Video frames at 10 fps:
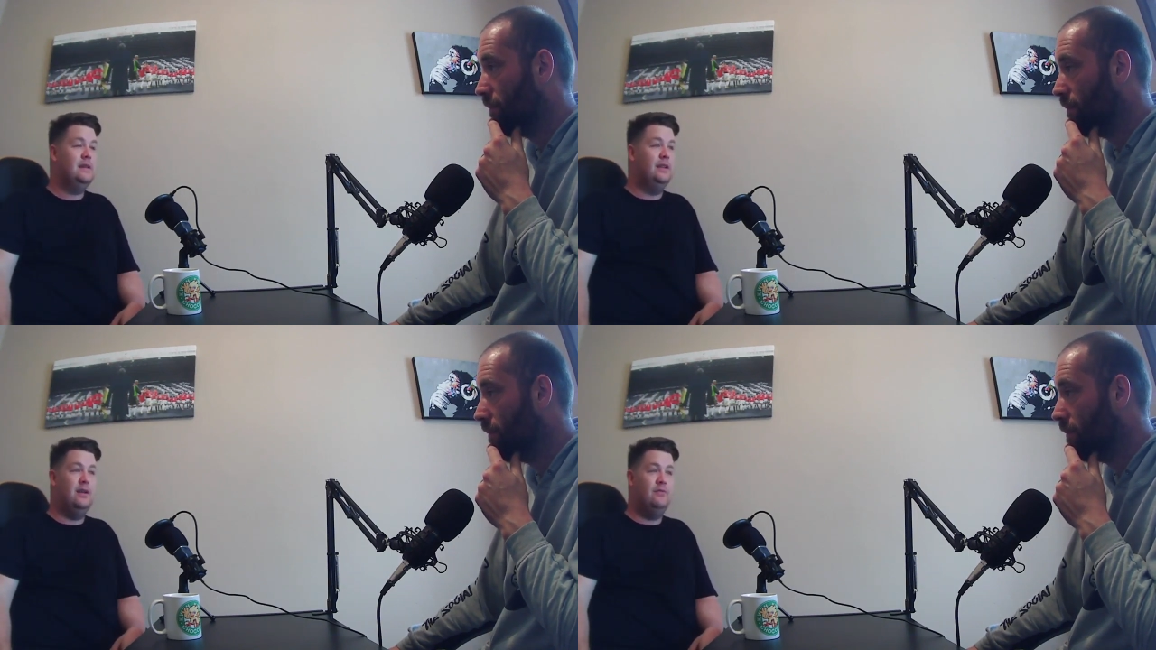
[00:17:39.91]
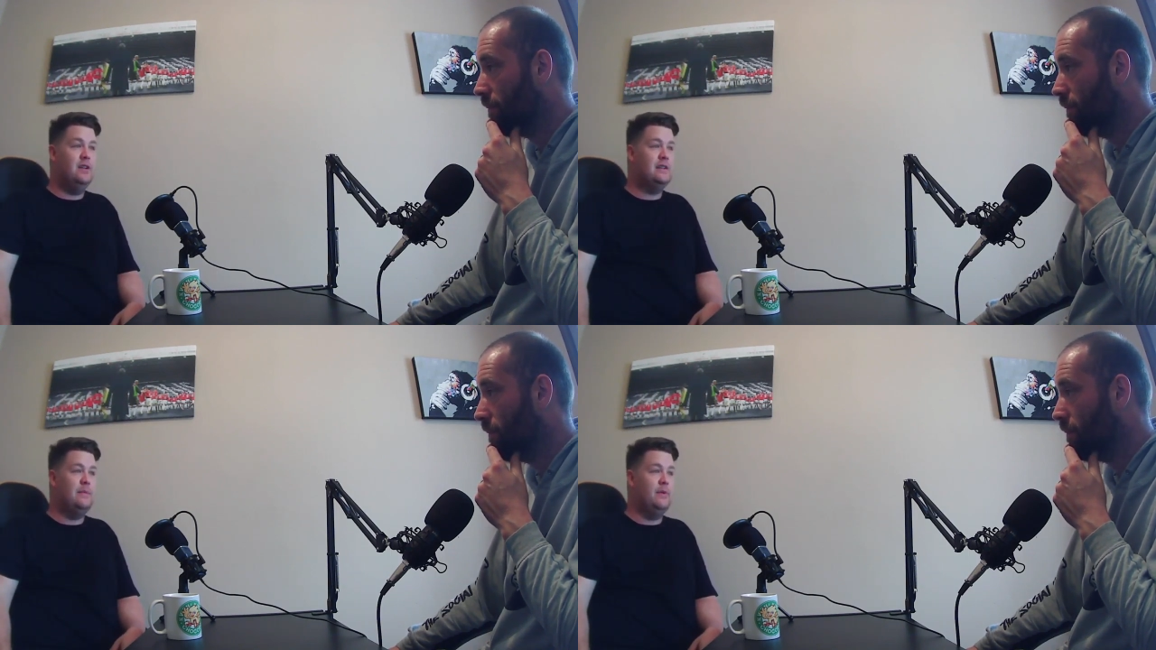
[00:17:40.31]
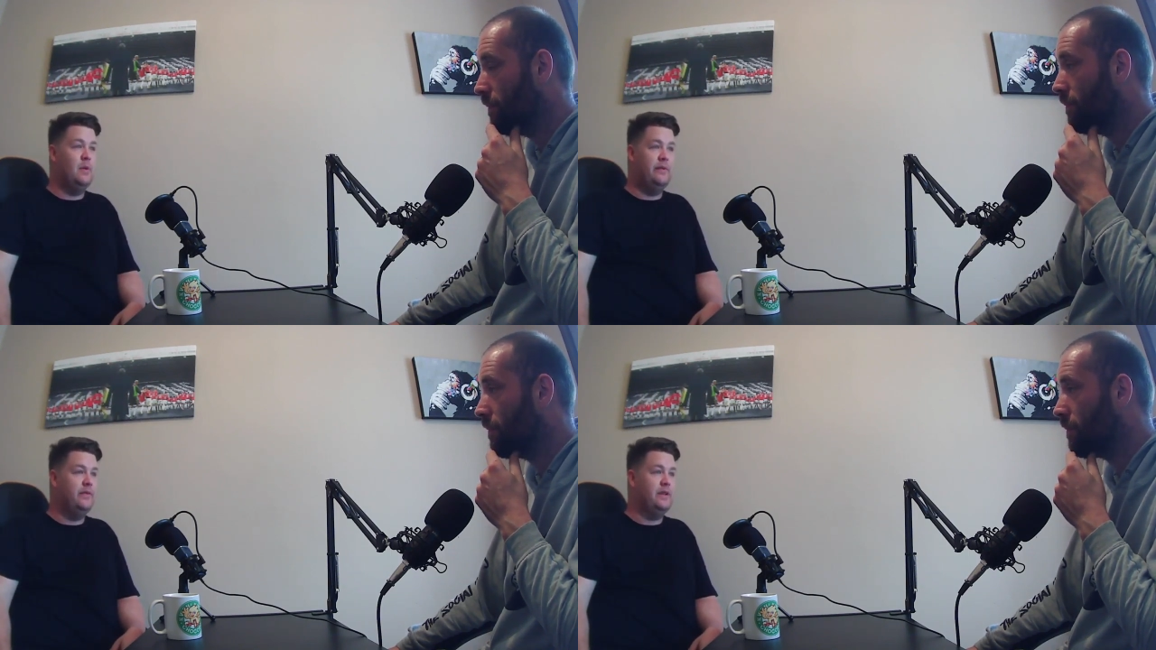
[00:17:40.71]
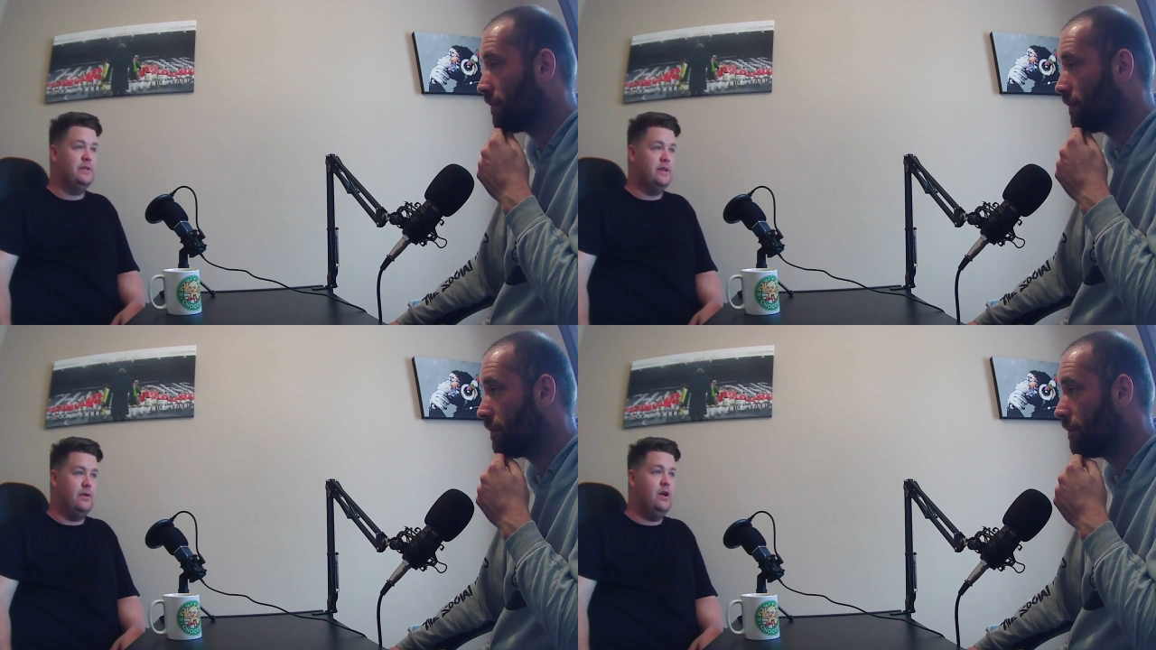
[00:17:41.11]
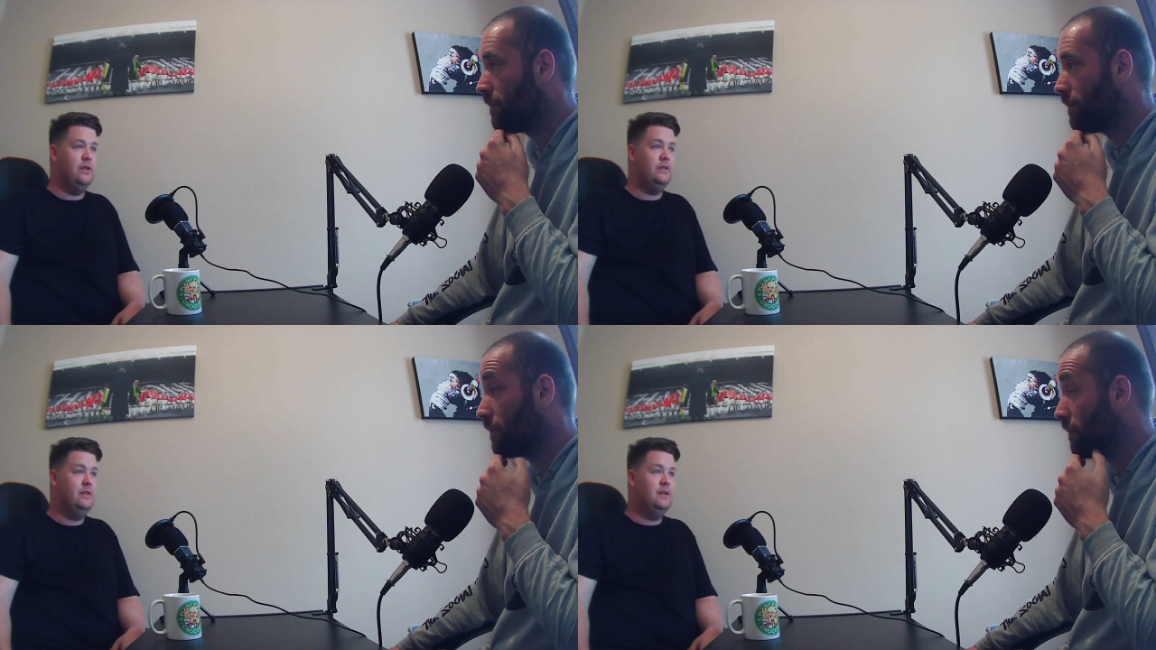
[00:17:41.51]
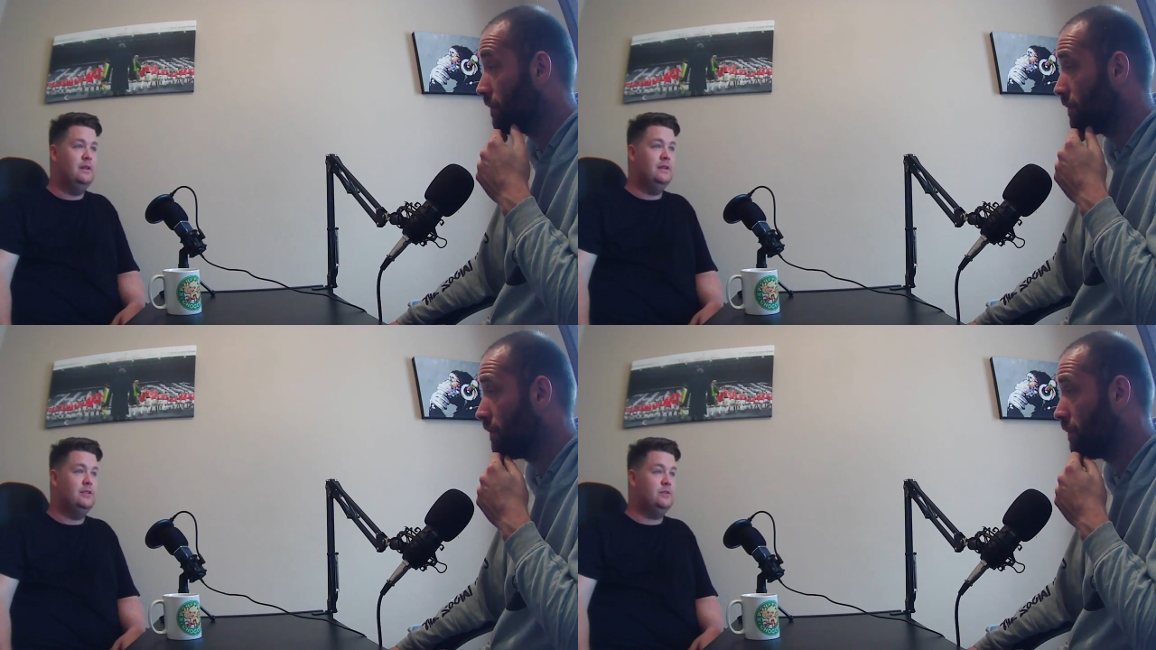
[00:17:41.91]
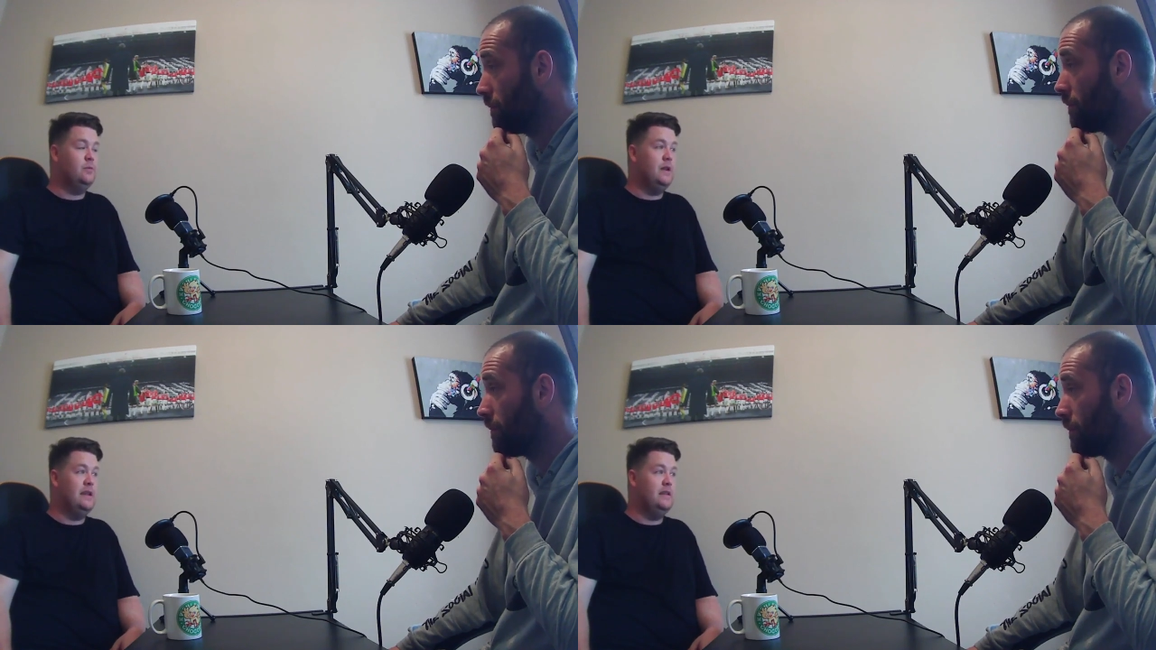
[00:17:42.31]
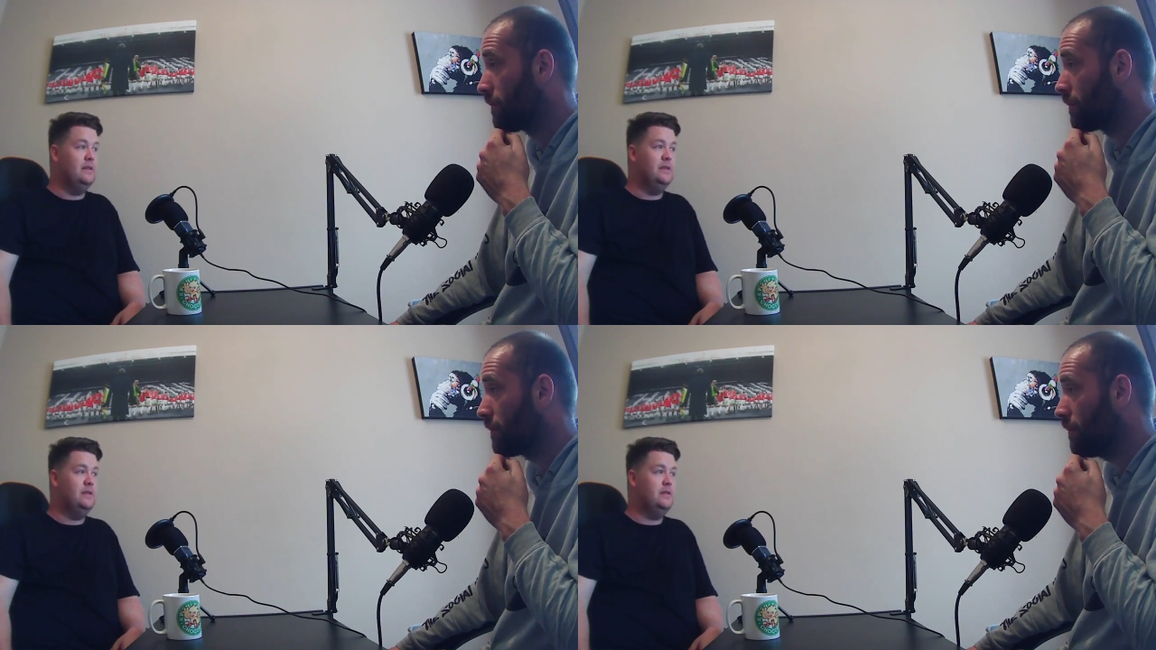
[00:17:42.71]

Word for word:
Speaker 1: You don't realise how many wedding venues there are. Just when the, you,